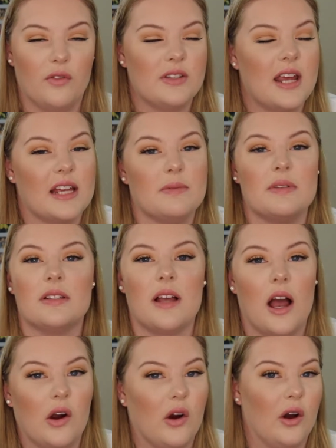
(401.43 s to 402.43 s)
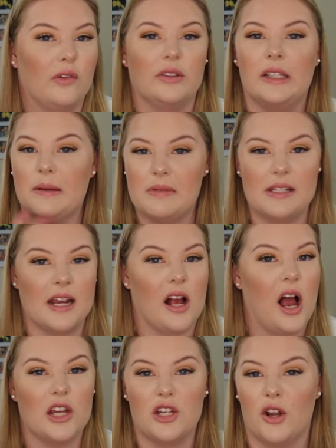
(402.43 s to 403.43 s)
It takes mascara off, lipstick,
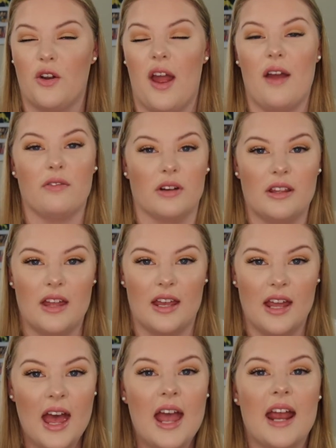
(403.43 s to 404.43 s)
eyeshadow, everything.